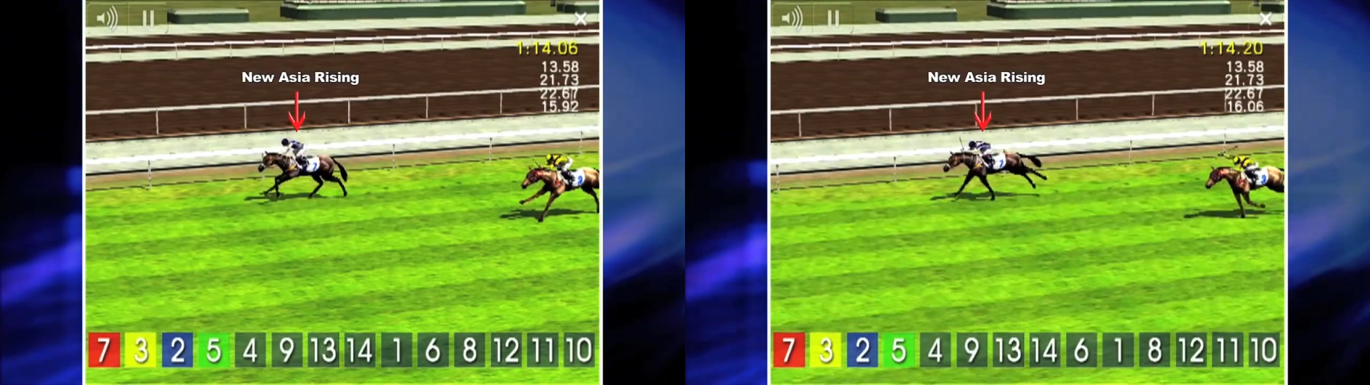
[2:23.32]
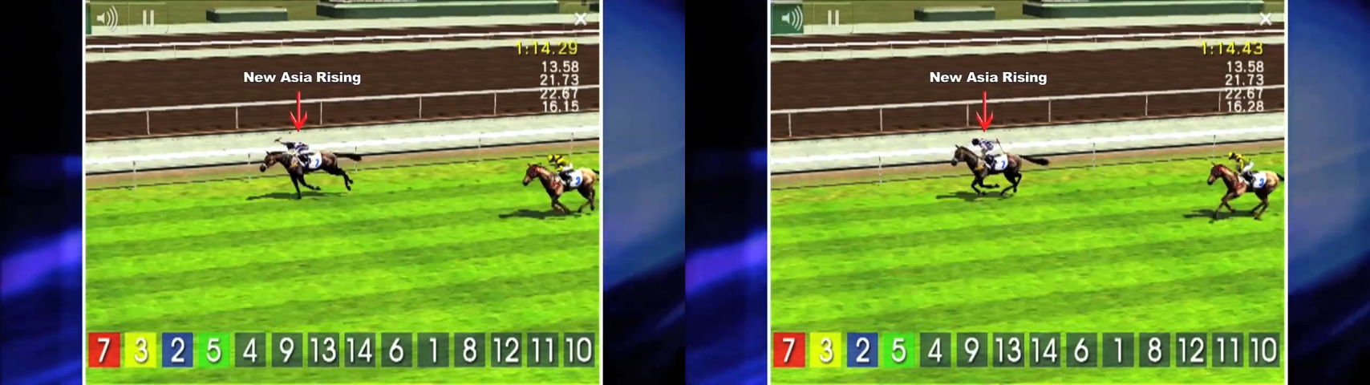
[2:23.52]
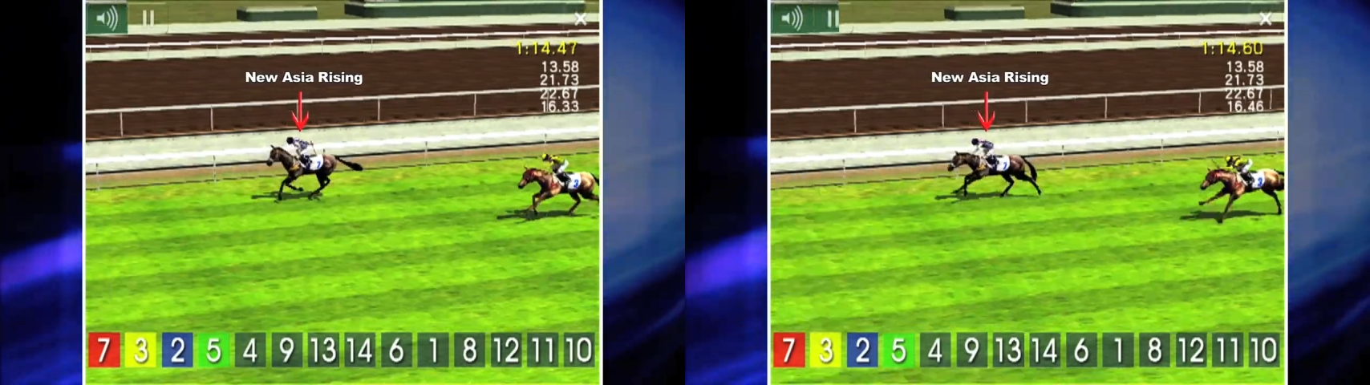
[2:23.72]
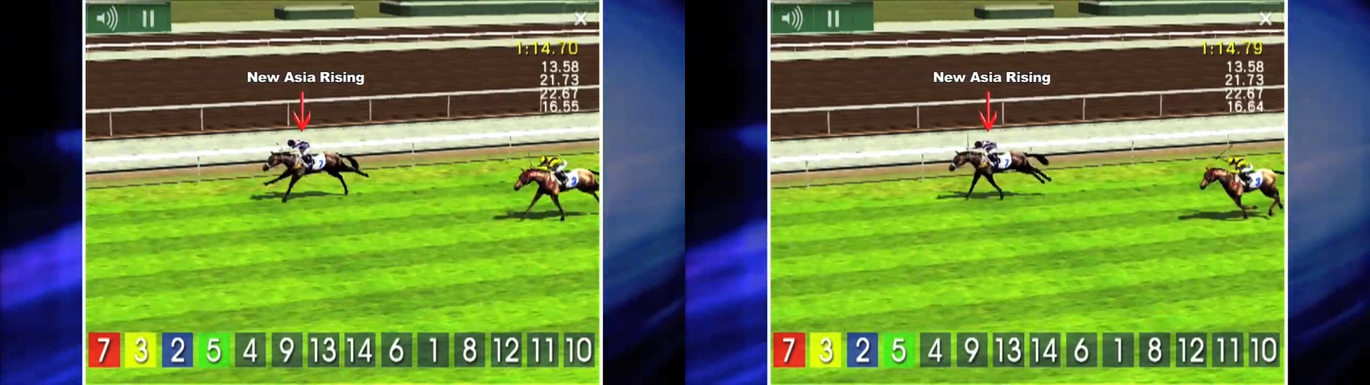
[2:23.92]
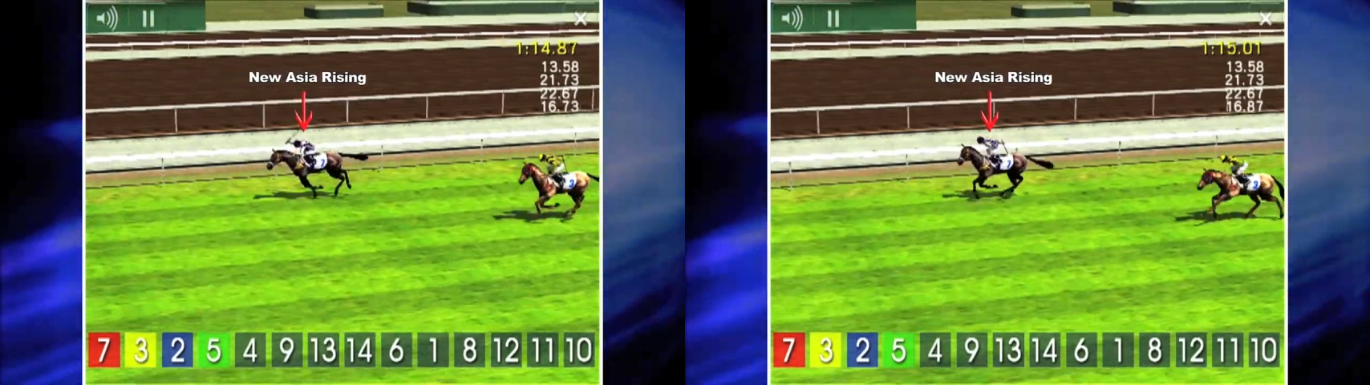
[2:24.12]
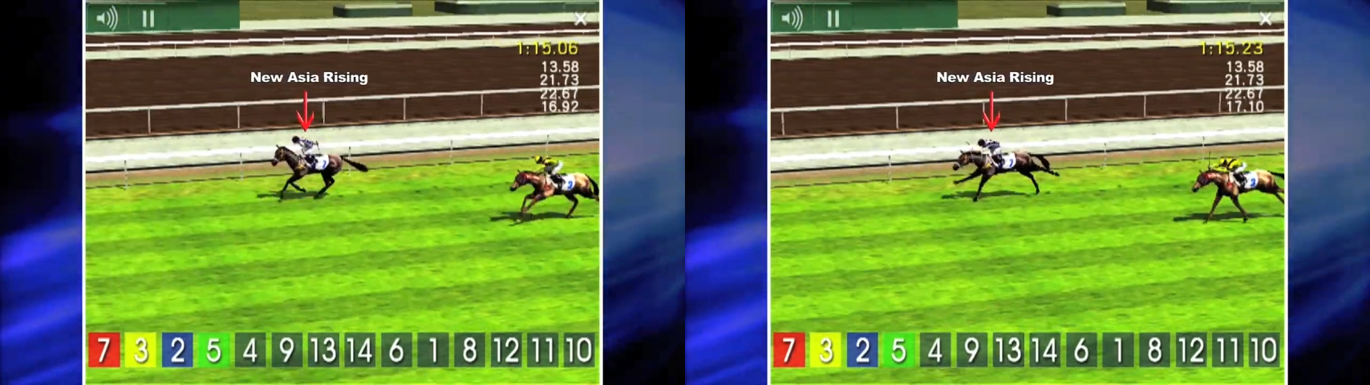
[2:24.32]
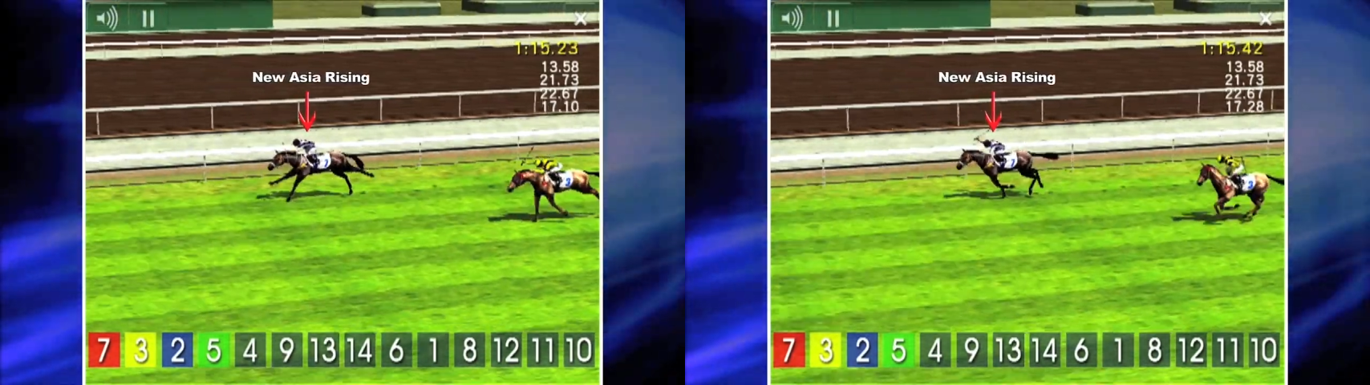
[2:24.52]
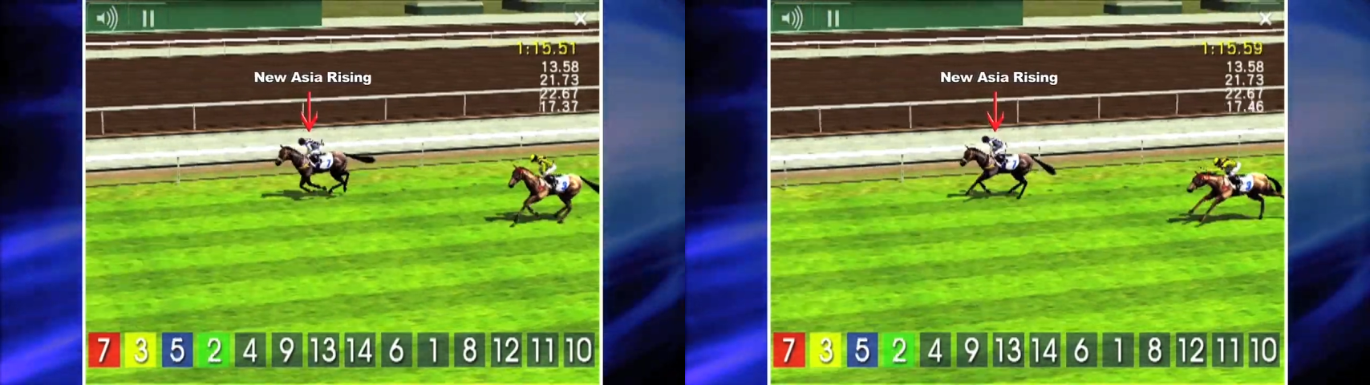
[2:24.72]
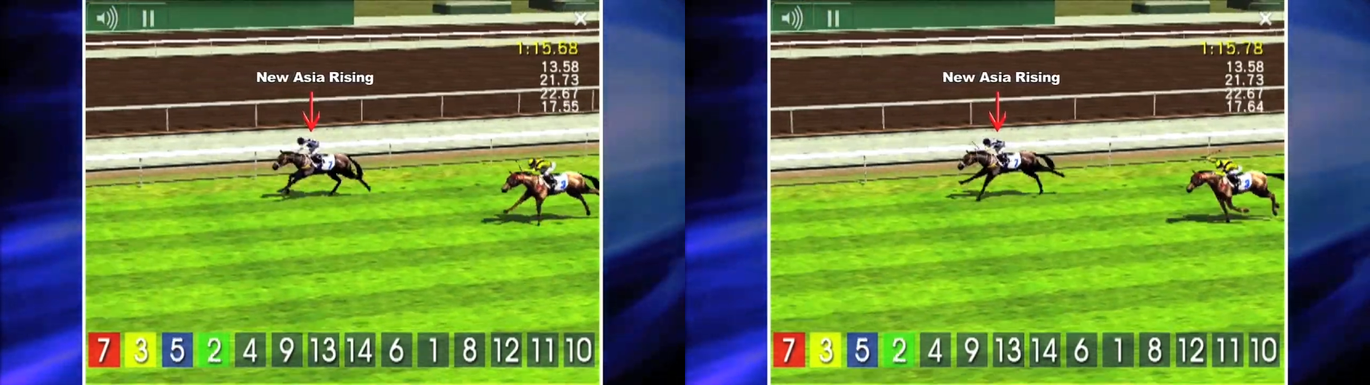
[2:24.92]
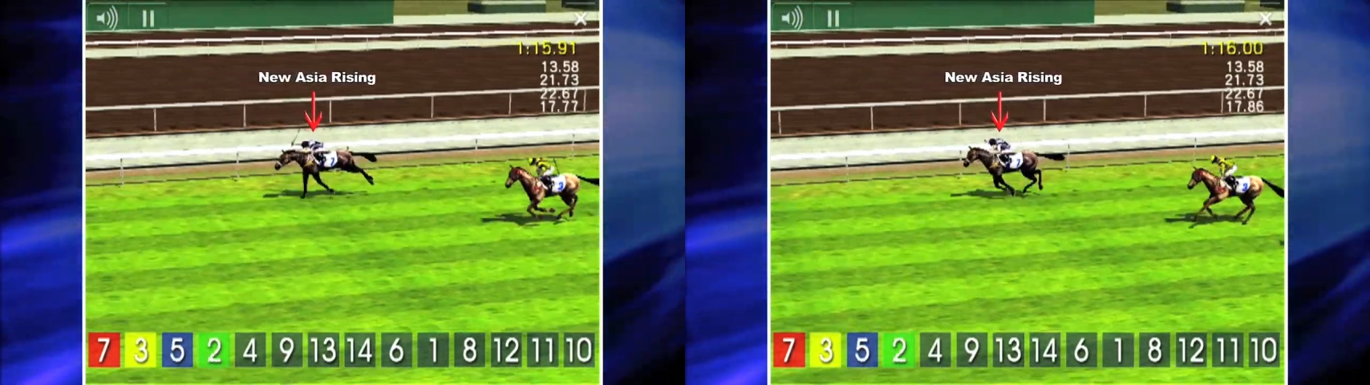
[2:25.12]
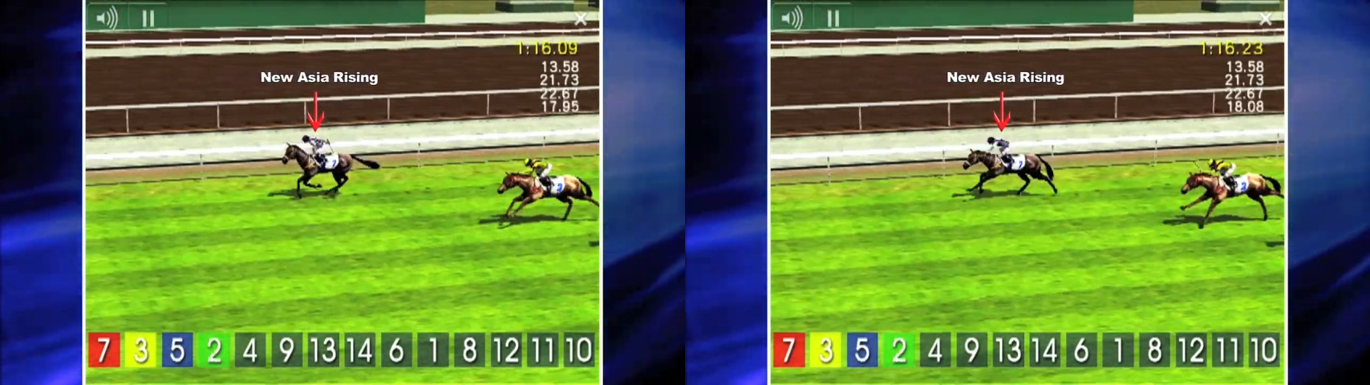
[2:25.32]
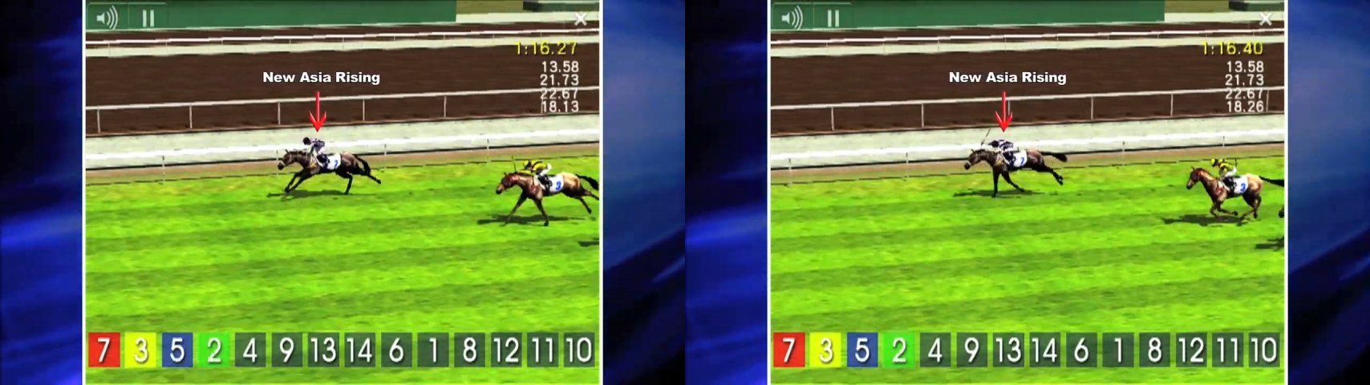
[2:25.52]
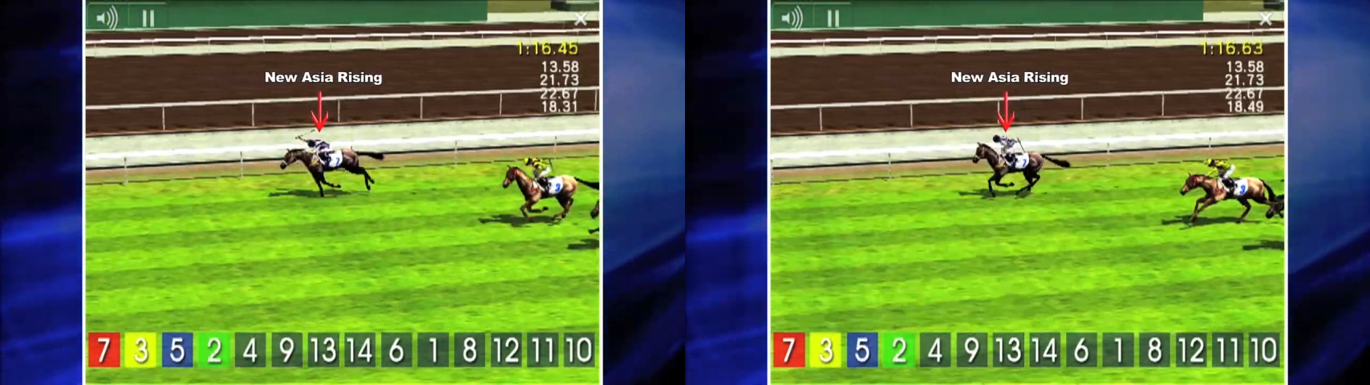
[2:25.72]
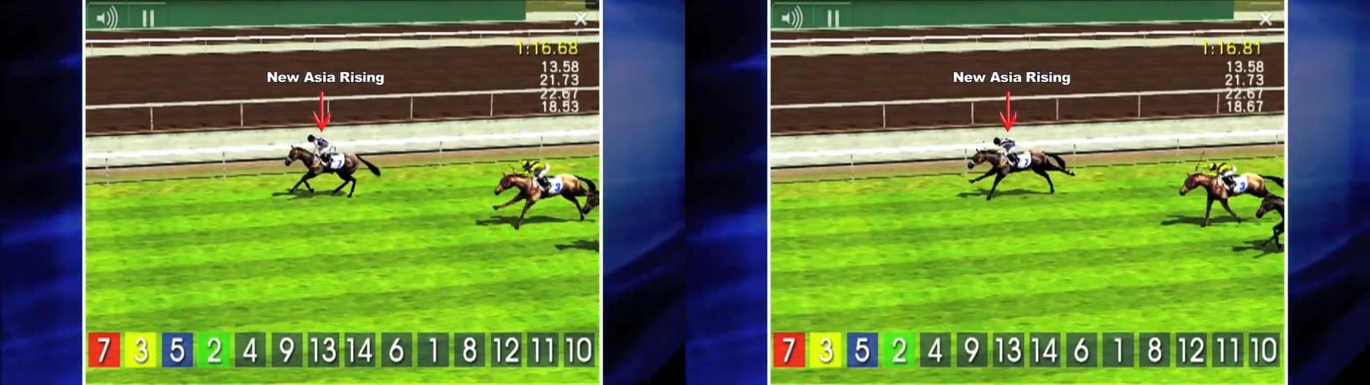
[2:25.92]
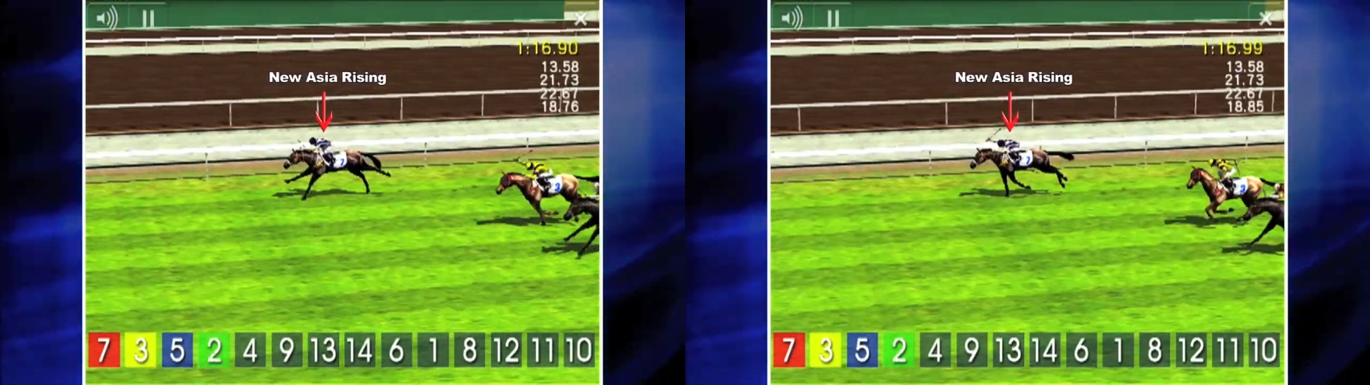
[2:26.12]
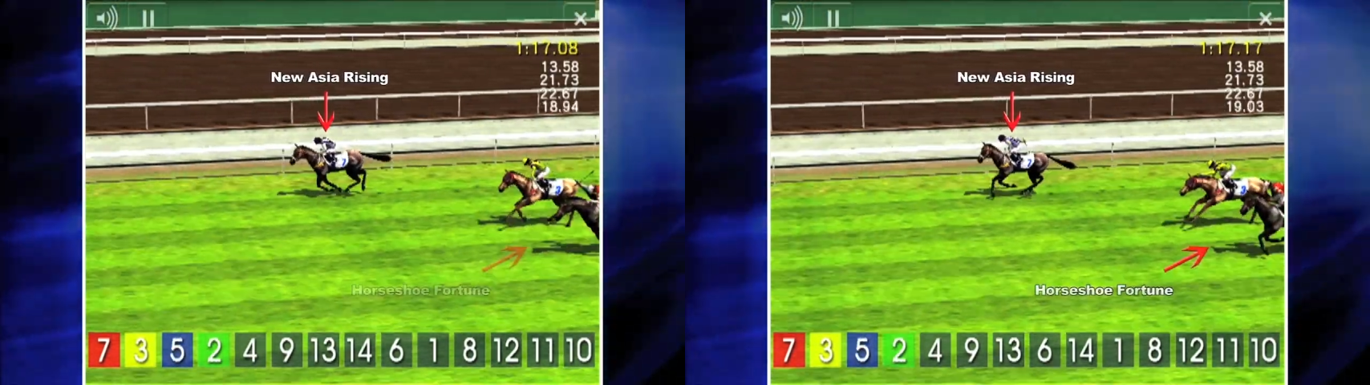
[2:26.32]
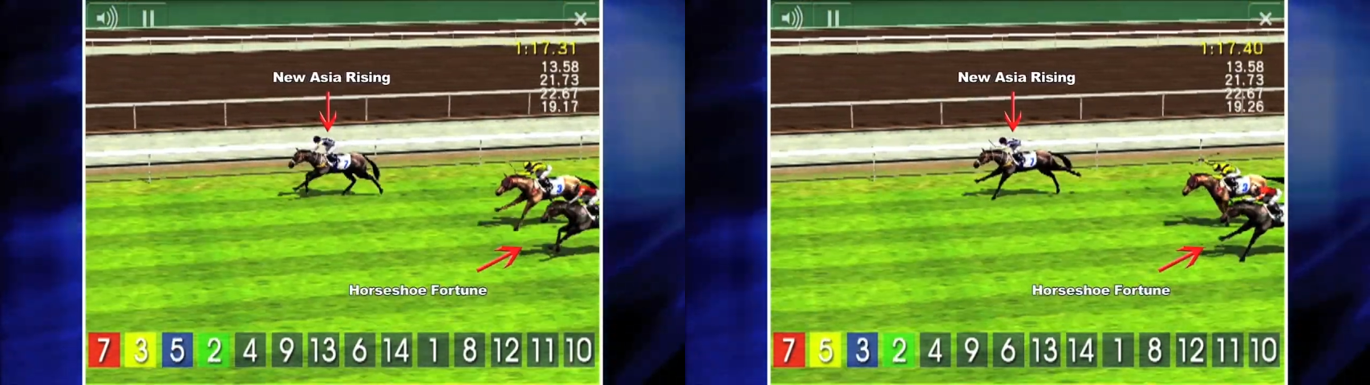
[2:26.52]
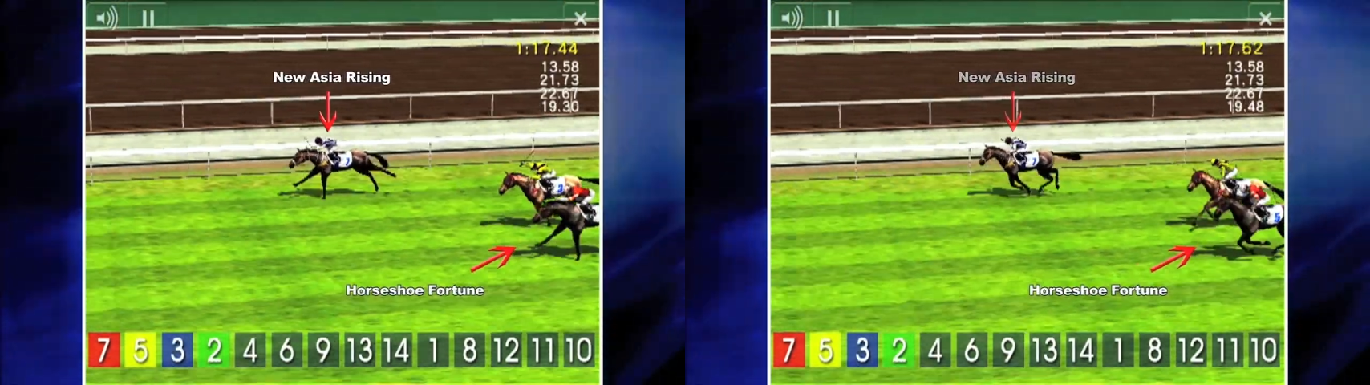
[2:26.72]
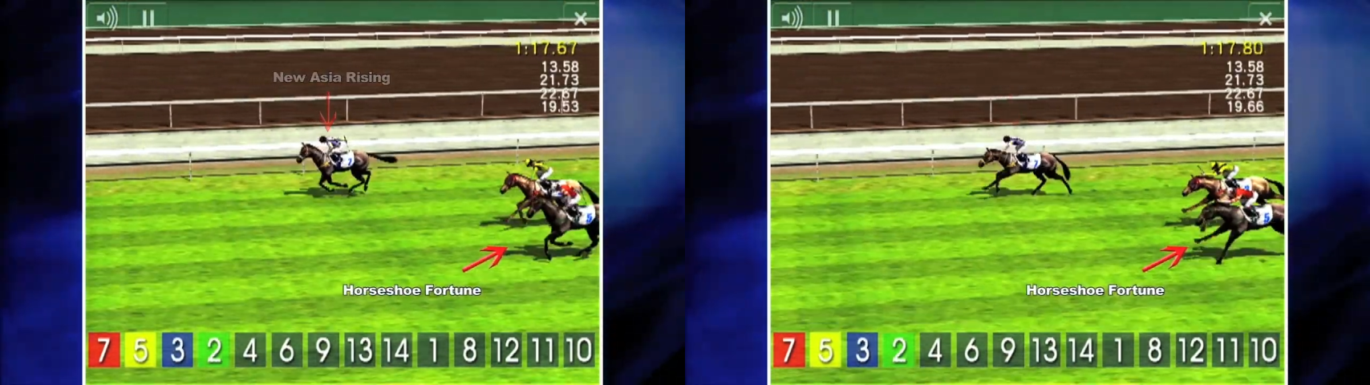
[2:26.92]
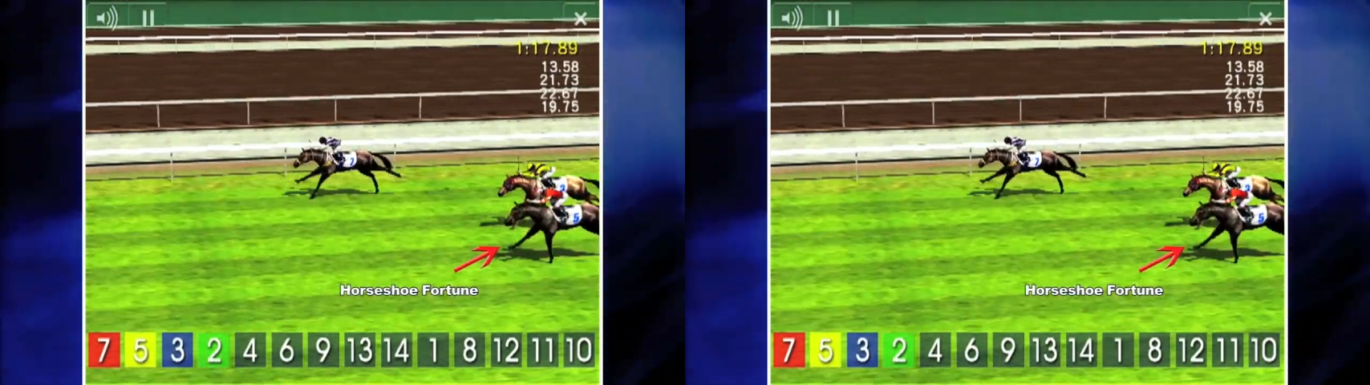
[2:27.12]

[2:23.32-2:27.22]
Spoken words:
(no speaker visible)